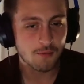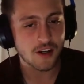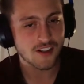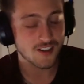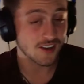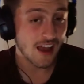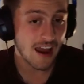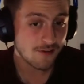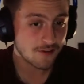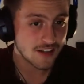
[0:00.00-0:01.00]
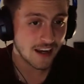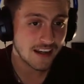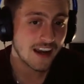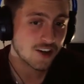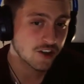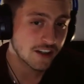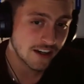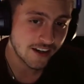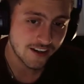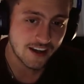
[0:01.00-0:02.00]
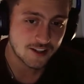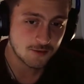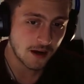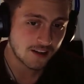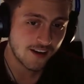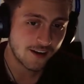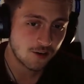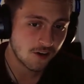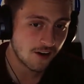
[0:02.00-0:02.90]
but it's left, and he actually hit a spectator